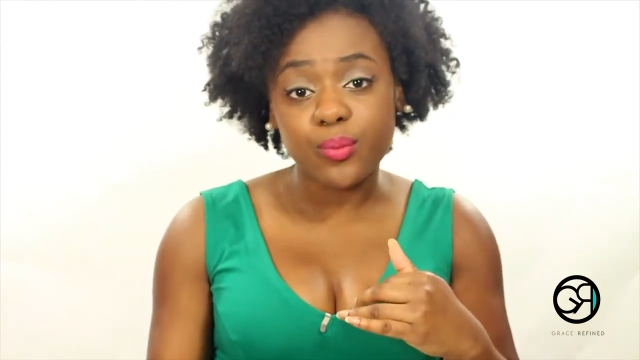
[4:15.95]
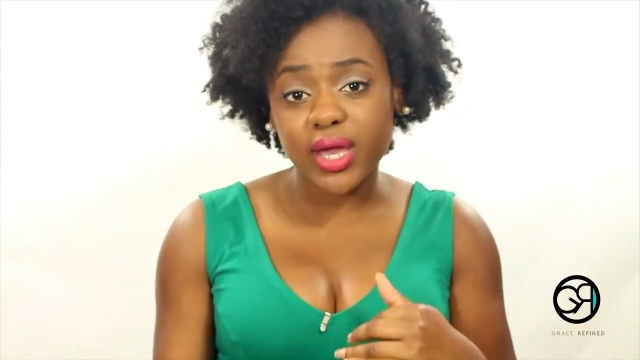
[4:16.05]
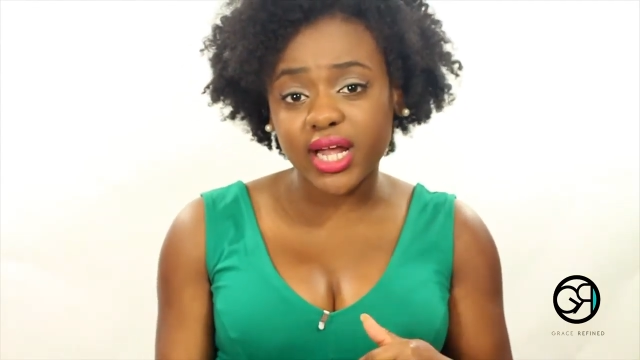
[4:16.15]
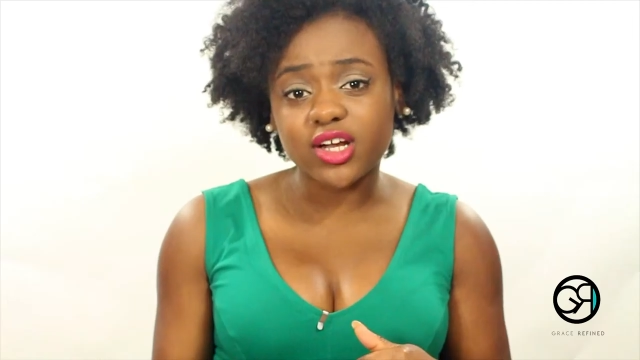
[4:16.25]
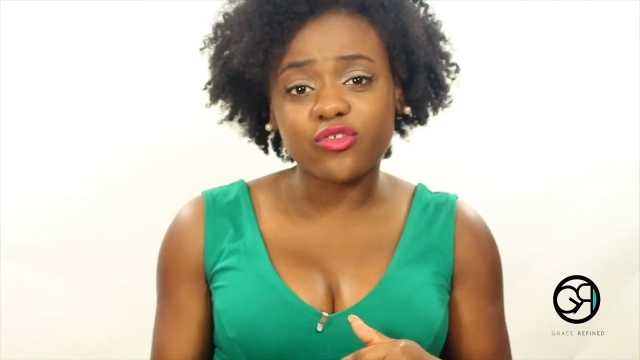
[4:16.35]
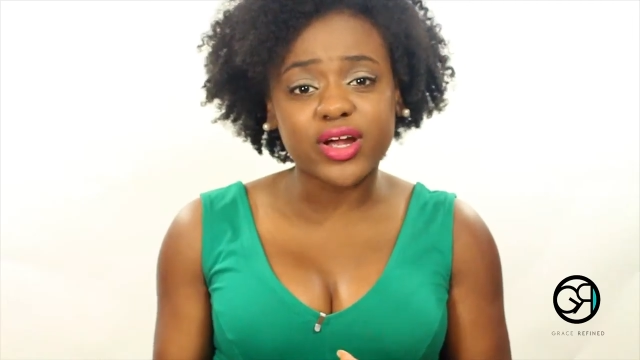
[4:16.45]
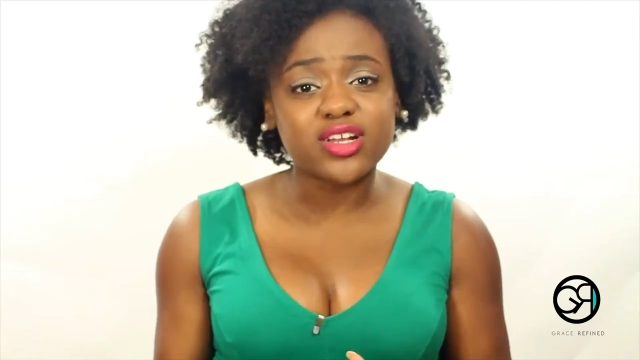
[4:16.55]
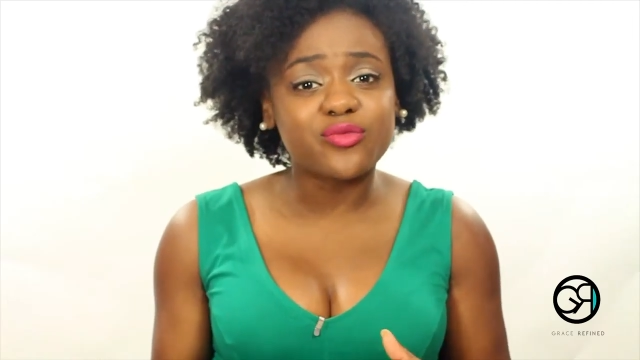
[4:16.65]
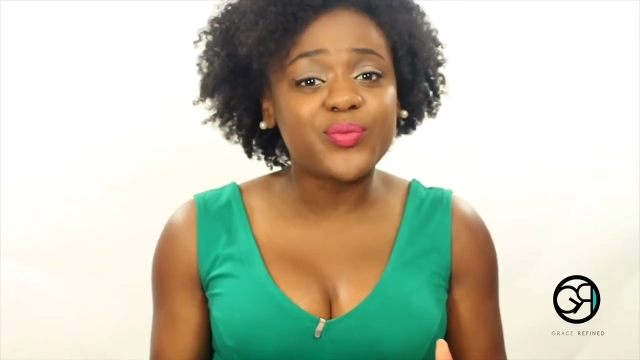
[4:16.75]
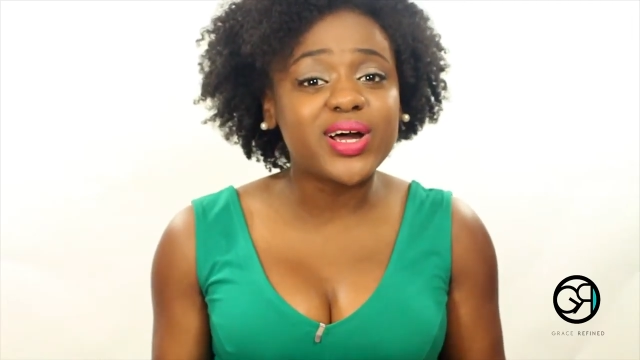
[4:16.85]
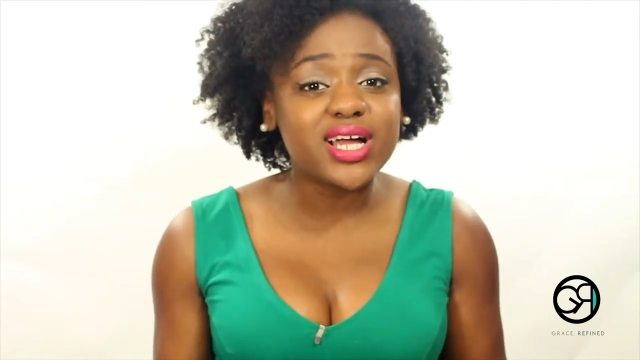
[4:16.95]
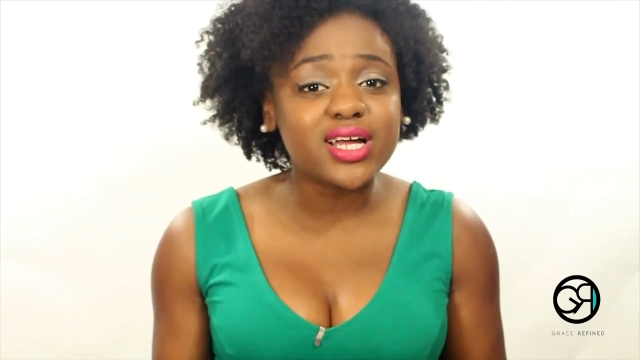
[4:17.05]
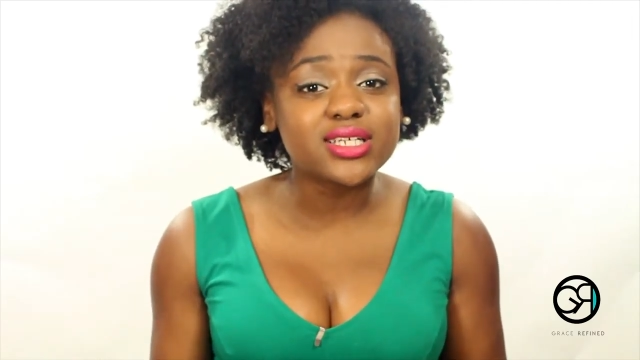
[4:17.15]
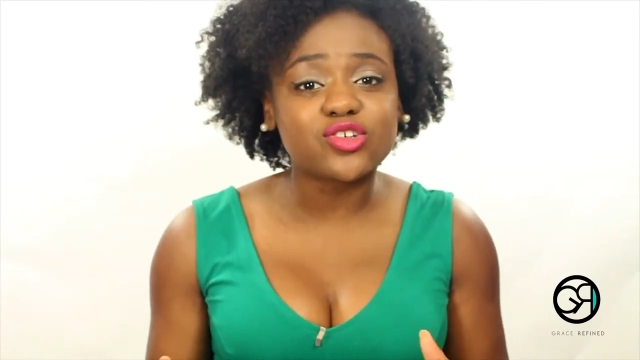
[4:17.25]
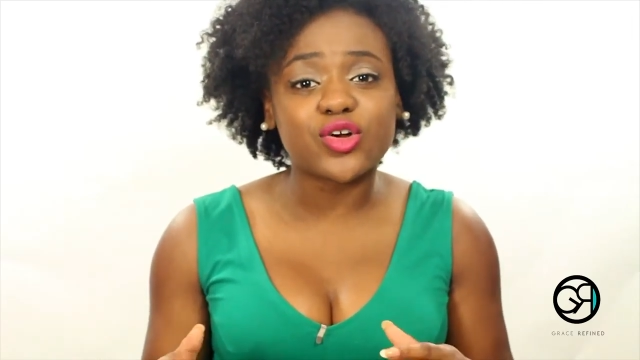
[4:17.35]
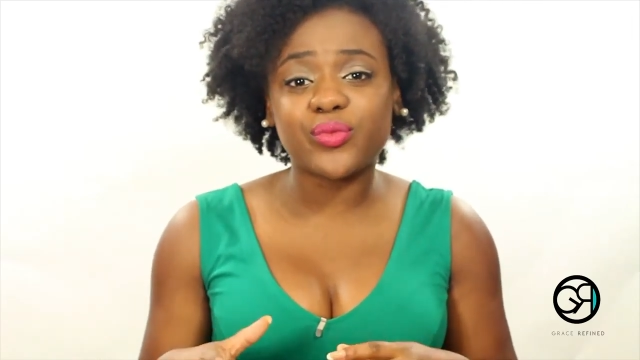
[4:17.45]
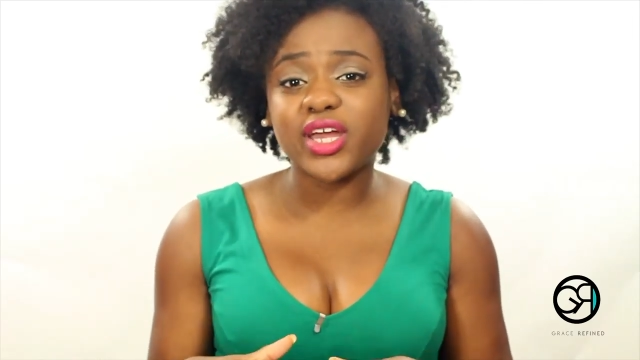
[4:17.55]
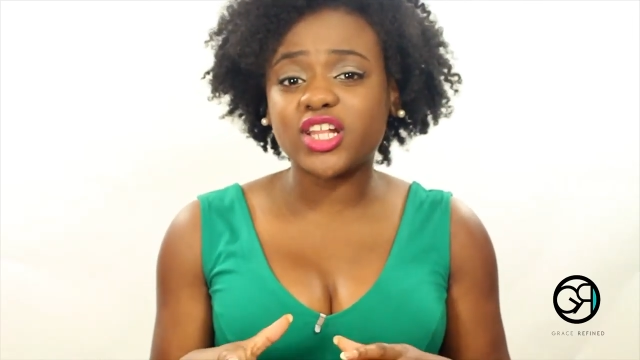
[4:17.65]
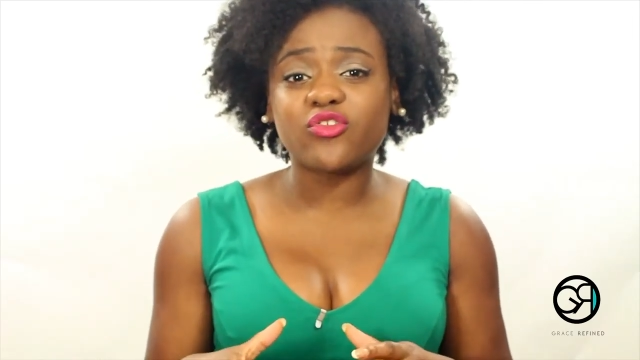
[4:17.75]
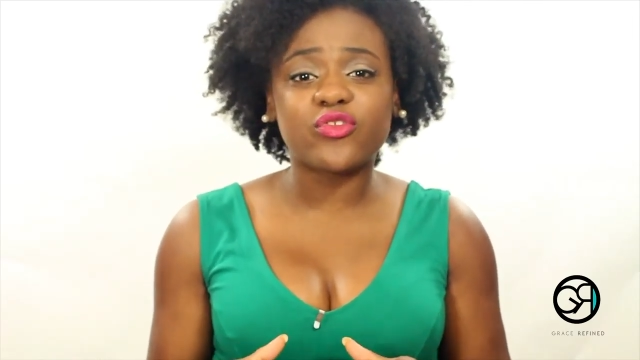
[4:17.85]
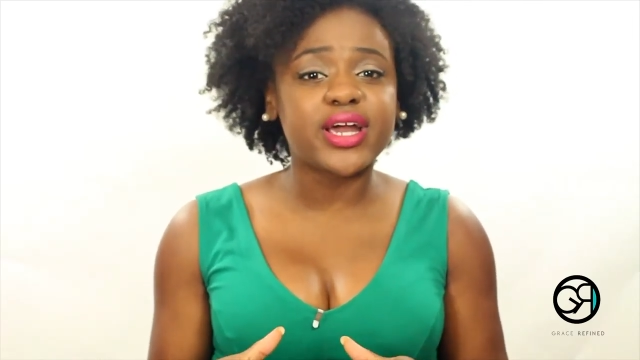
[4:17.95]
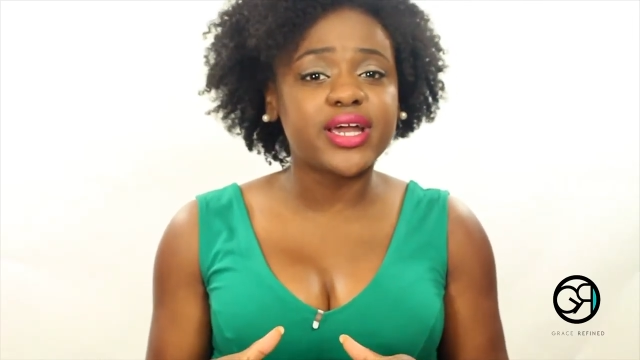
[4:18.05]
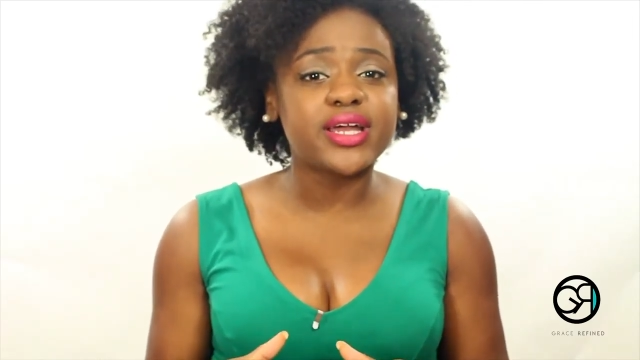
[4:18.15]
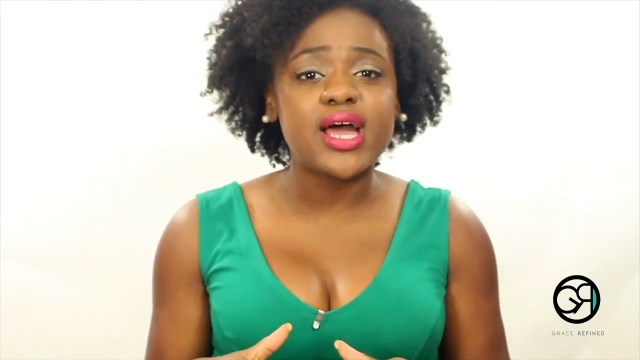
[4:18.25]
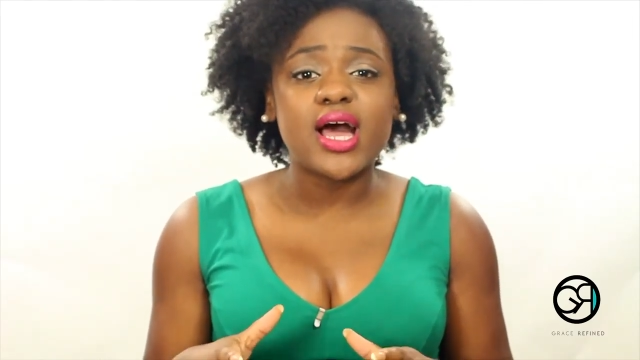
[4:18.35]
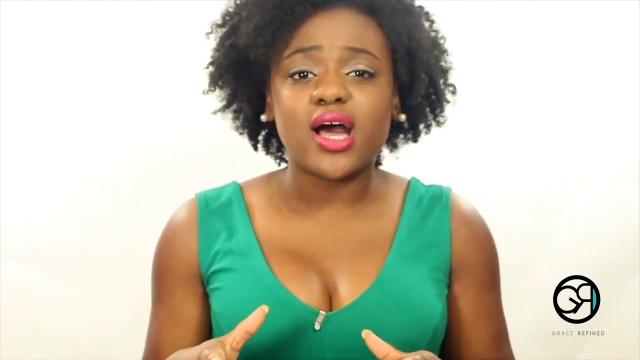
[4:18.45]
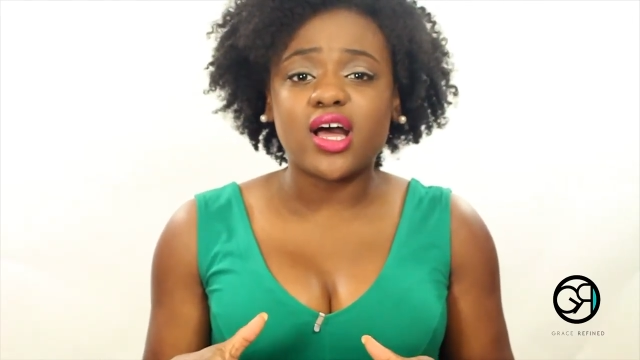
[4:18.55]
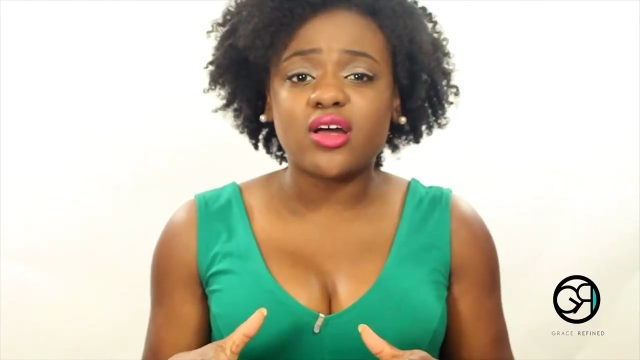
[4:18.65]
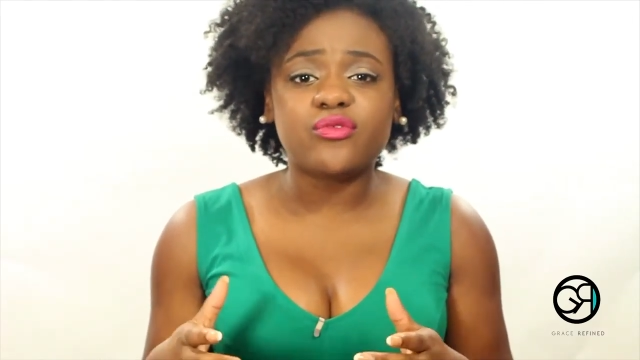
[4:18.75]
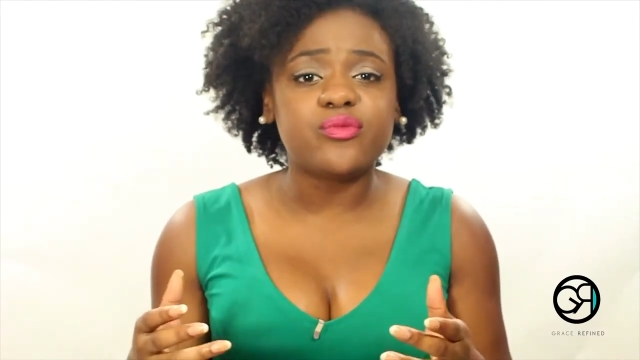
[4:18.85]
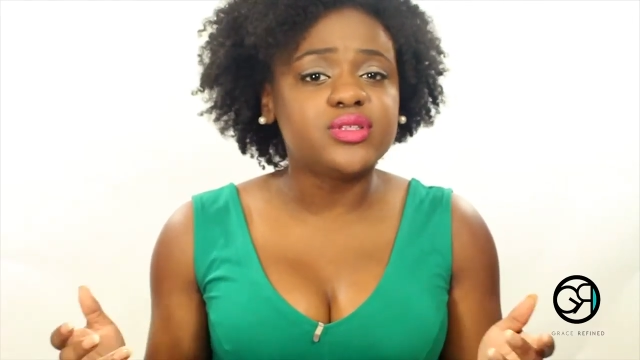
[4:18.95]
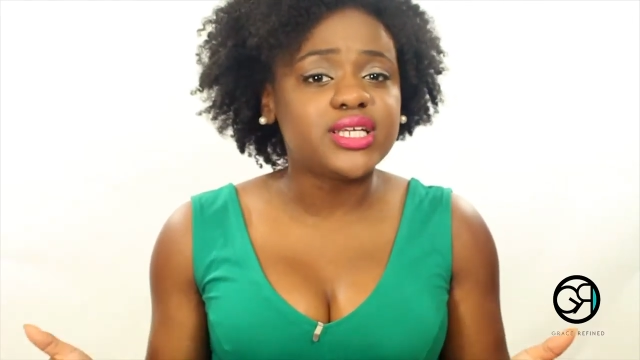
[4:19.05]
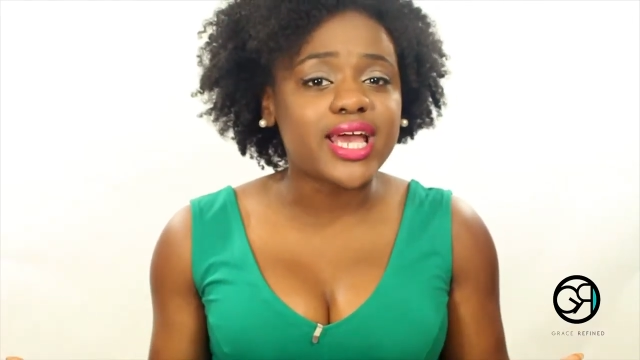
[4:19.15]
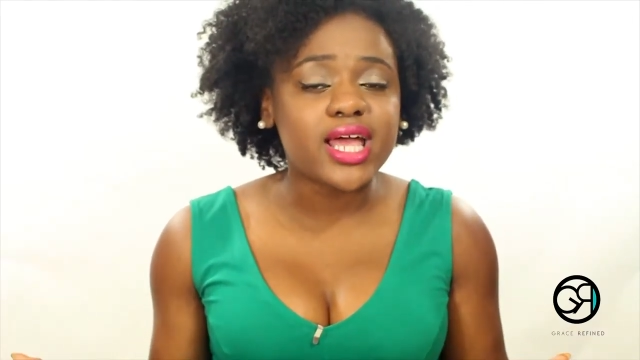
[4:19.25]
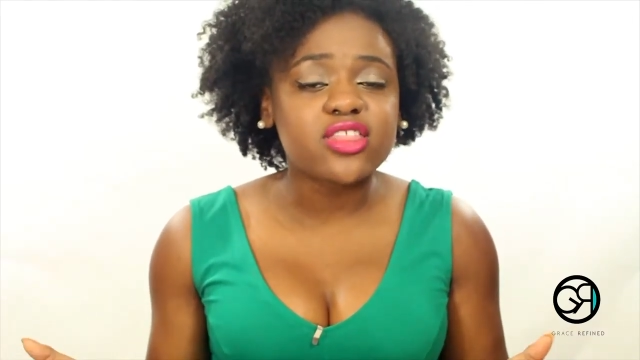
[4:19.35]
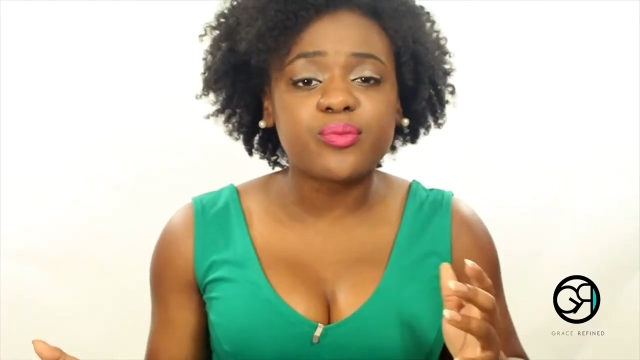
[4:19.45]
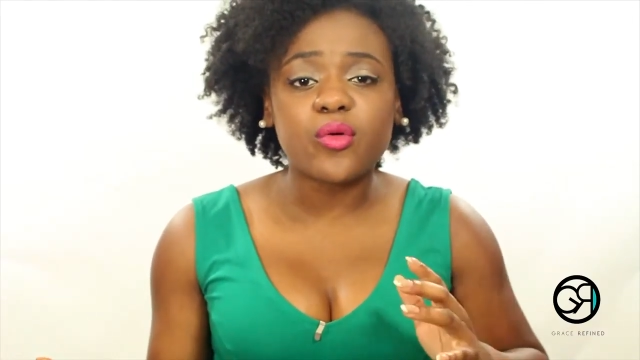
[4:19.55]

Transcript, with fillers: being afraid of bugs or being afraid of death,